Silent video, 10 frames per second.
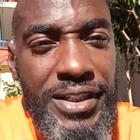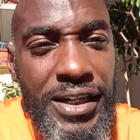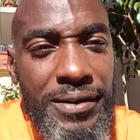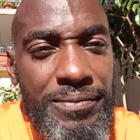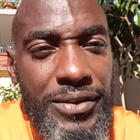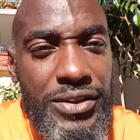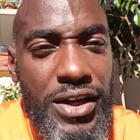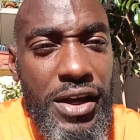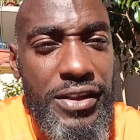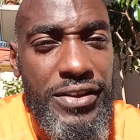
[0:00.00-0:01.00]
you know,
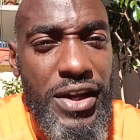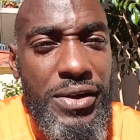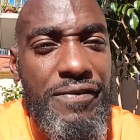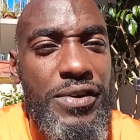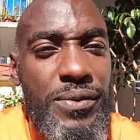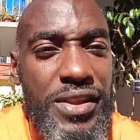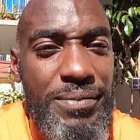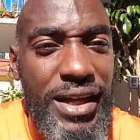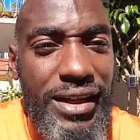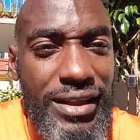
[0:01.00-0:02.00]
there's only a few
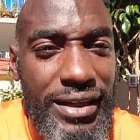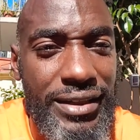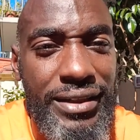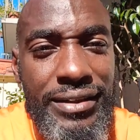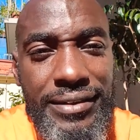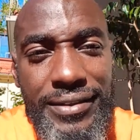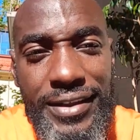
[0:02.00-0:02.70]
of them that I like.